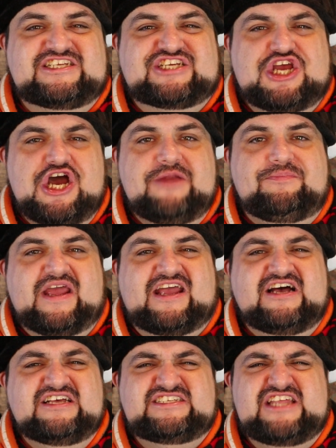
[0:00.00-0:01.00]
is good
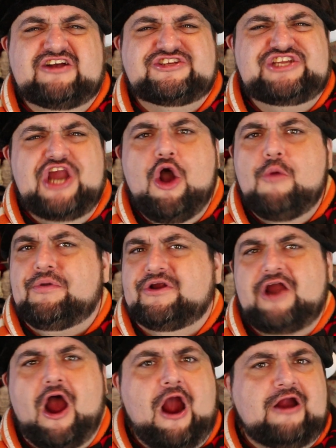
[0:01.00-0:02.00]
because there's no
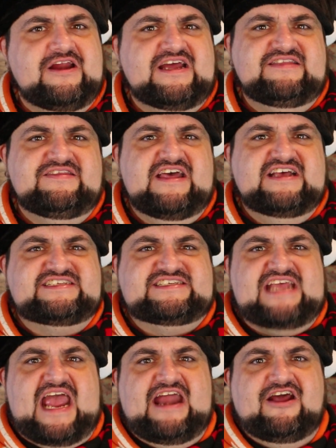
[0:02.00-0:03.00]
Bernard in this
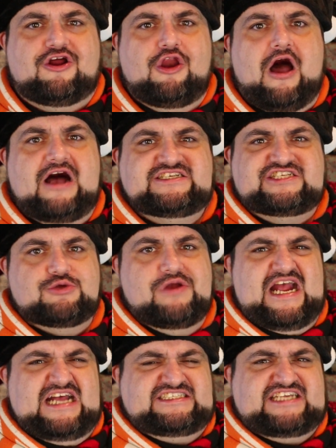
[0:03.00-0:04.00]
Santa Clause
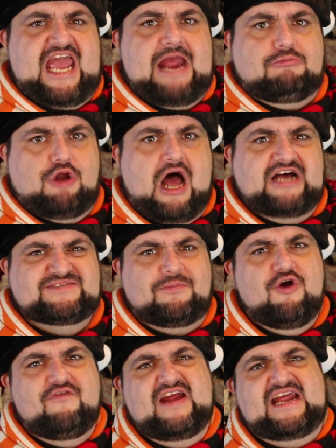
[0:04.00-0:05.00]
three Escape Clause
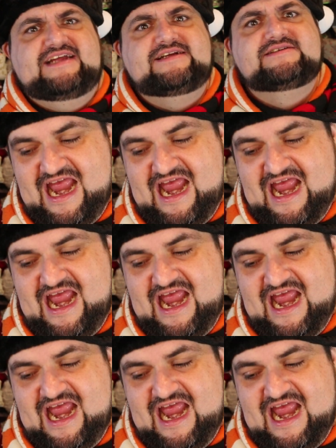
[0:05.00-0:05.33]
movie.